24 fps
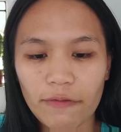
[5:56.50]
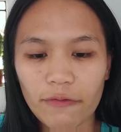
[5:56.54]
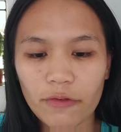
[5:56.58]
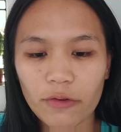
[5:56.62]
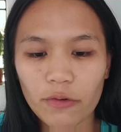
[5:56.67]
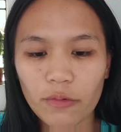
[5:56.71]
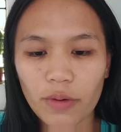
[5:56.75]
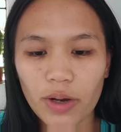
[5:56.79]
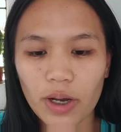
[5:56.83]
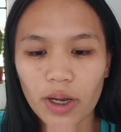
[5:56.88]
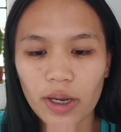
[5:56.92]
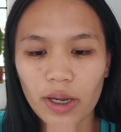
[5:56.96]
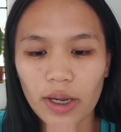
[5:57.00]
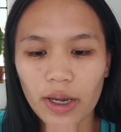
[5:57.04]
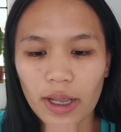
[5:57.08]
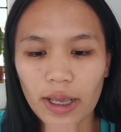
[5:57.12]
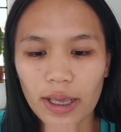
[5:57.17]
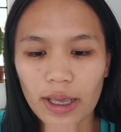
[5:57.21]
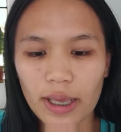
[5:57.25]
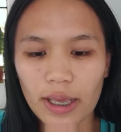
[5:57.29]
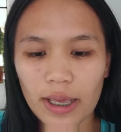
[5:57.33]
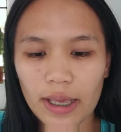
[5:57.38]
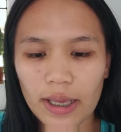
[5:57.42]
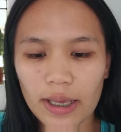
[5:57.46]
one
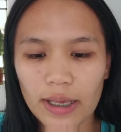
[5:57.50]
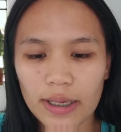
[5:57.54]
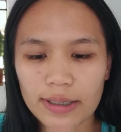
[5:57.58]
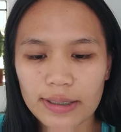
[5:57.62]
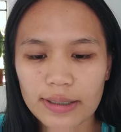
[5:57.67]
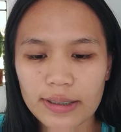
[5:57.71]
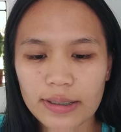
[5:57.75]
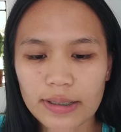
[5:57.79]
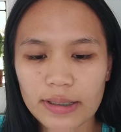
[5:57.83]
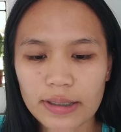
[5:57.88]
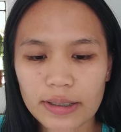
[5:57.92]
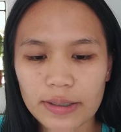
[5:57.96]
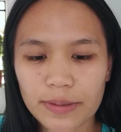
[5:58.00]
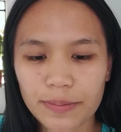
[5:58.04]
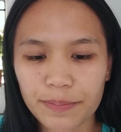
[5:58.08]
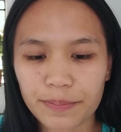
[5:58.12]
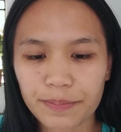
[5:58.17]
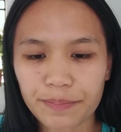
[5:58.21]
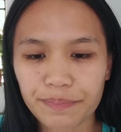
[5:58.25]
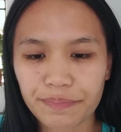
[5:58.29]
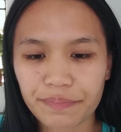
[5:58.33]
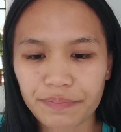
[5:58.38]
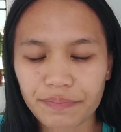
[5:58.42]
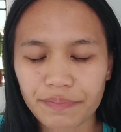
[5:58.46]
is
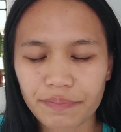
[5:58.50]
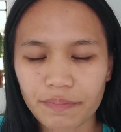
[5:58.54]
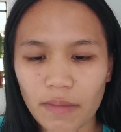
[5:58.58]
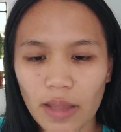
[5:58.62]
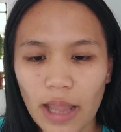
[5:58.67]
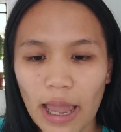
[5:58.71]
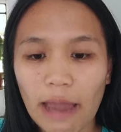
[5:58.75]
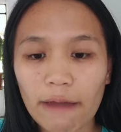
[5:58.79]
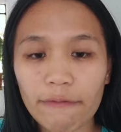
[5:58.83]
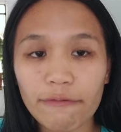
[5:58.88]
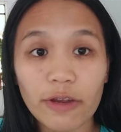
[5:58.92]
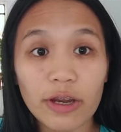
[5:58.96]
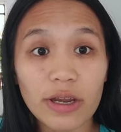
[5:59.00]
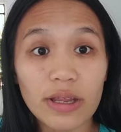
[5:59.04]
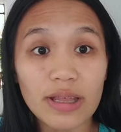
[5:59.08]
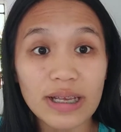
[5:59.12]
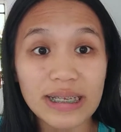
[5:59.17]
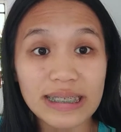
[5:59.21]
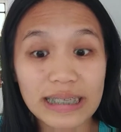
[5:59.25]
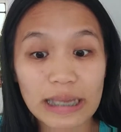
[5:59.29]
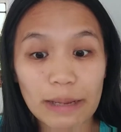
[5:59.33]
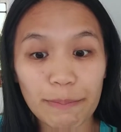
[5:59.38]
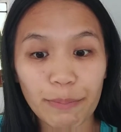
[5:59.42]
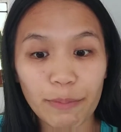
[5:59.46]
after
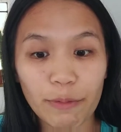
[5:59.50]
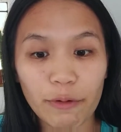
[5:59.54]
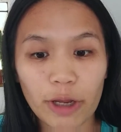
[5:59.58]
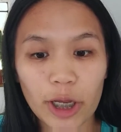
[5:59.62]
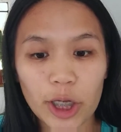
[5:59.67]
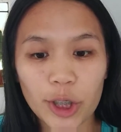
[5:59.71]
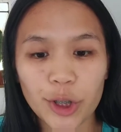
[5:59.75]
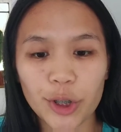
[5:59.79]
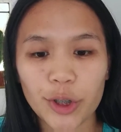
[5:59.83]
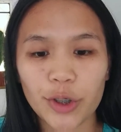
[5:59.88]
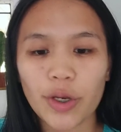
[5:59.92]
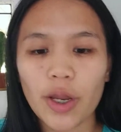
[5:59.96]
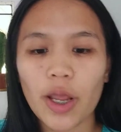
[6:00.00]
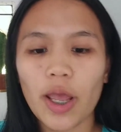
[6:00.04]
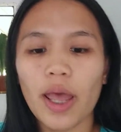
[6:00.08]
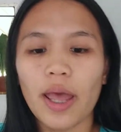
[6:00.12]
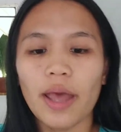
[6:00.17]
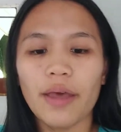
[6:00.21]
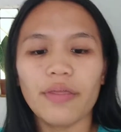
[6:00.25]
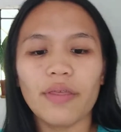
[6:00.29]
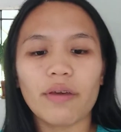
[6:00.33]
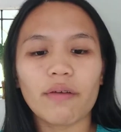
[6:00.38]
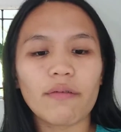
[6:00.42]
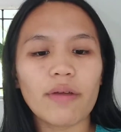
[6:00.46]
the separation,
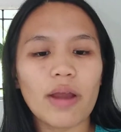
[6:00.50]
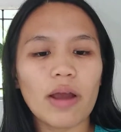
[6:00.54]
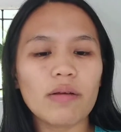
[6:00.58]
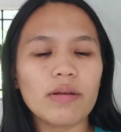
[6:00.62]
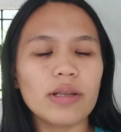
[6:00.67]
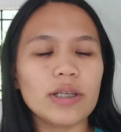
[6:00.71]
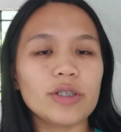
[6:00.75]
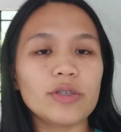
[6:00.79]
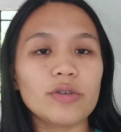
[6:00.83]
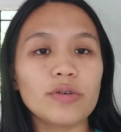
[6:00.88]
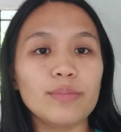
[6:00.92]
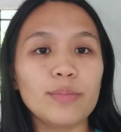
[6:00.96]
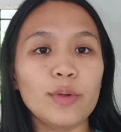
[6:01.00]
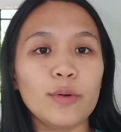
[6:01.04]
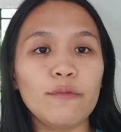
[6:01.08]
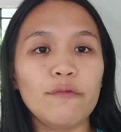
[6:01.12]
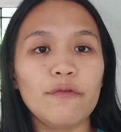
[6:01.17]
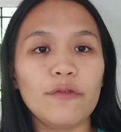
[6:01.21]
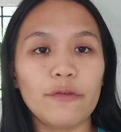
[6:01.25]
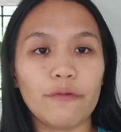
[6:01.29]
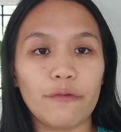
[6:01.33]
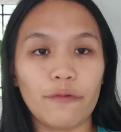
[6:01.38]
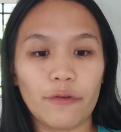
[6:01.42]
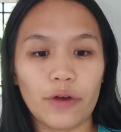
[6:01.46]
the crown is
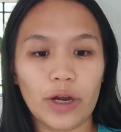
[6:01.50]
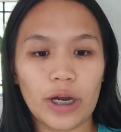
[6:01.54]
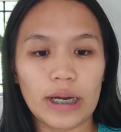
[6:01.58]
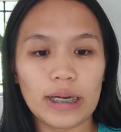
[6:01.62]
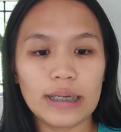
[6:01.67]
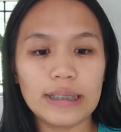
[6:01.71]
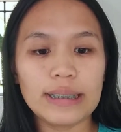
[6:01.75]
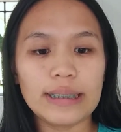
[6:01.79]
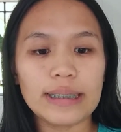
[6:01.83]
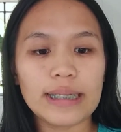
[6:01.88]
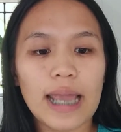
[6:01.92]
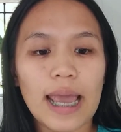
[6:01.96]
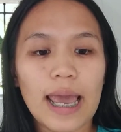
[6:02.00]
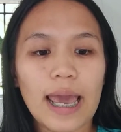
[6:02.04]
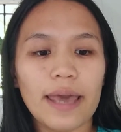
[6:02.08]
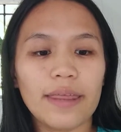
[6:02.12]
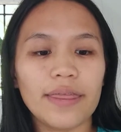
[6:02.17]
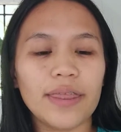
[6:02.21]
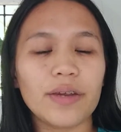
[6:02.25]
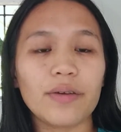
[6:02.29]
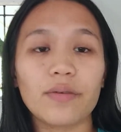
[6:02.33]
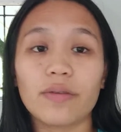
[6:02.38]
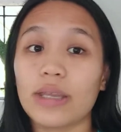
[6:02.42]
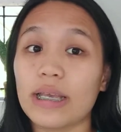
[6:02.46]
removed first
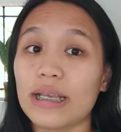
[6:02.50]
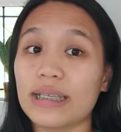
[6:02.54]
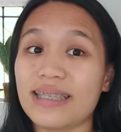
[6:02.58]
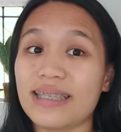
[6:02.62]
and the root is